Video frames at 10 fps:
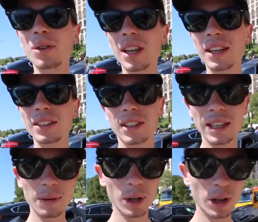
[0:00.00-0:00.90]
All their links are
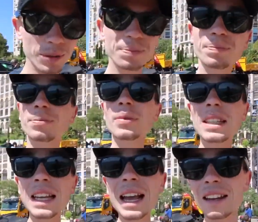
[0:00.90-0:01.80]
down below.
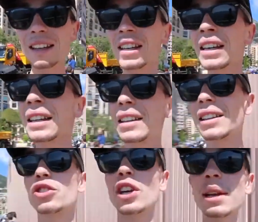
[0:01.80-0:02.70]
And then
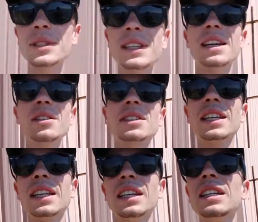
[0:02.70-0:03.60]
there's James in the
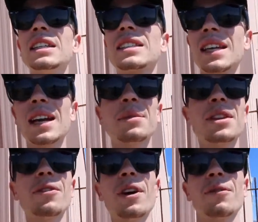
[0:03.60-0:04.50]
LT, Sam
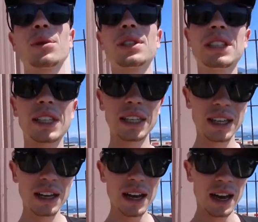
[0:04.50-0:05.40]
in the
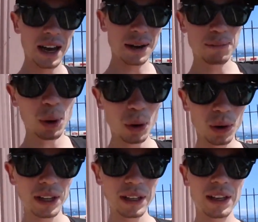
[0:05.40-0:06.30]
540C, and
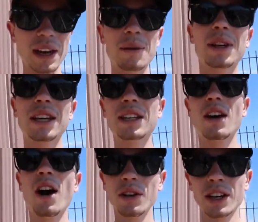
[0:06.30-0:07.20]
Paul in the
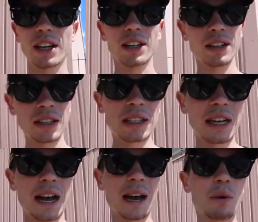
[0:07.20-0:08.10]
Lamborghini Huracan.
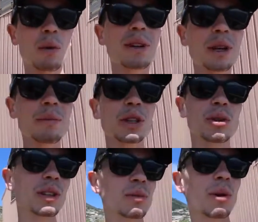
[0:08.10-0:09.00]
And what we're gonna be
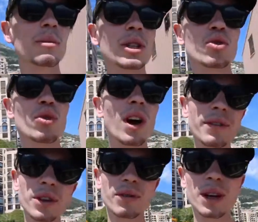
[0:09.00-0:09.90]
doing is we're gonna be
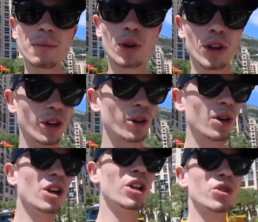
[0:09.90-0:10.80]
driving around
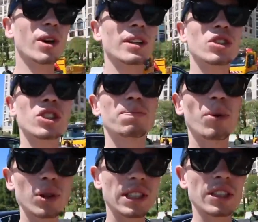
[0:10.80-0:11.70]
Monaco, trying to
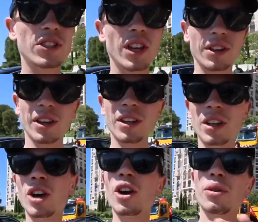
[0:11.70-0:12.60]
spot each other
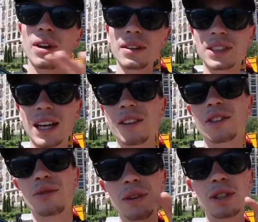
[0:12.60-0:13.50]
around town.
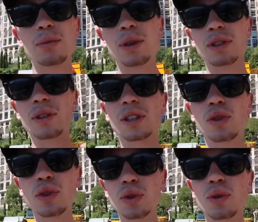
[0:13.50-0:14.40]
It's very small, it's only
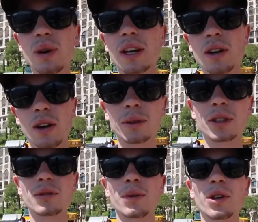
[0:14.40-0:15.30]
two square
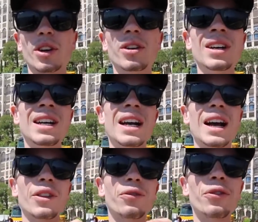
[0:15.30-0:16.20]
kilometers, Monaco.
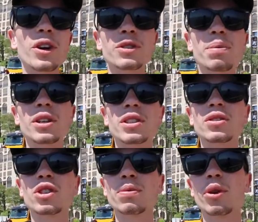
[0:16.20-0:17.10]
And the first
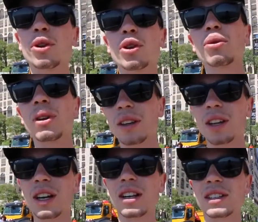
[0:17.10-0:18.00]
person to spot the three
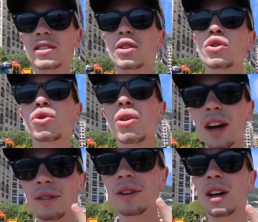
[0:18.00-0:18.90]
other cars has to
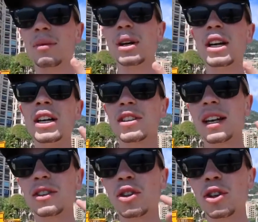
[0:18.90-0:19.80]
drive up
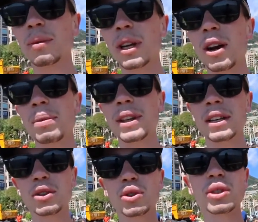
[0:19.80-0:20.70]
to La Turbie, up in the
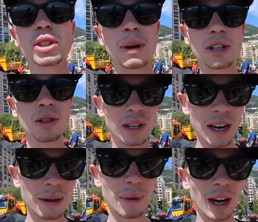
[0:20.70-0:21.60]
hills to a special
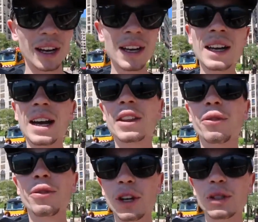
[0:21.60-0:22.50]
lay-by. And
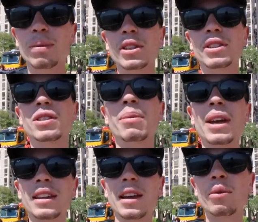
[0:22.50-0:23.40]
the first person to
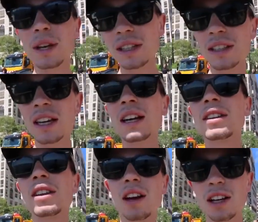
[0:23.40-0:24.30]
make it there wins,
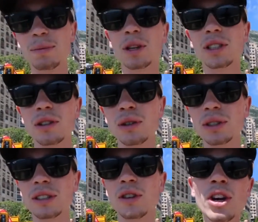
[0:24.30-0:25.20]
the last person
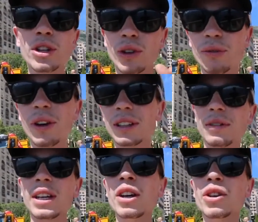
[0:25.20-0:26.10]
loses. So
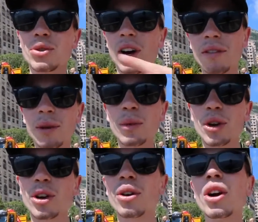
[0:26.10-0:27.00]
effectively, drive around
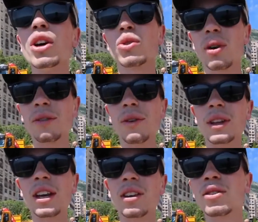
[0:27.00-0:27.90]
Monaco, try and
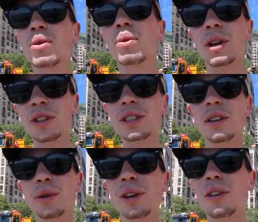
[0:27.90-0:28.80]
find the others. When you
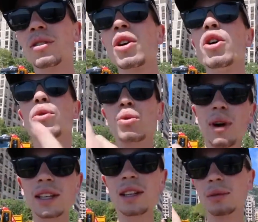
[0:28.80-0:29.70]
see the three others,
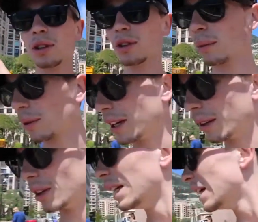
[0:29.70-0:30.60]
race up to the top of the
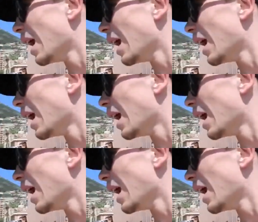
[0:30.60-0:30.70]
hill.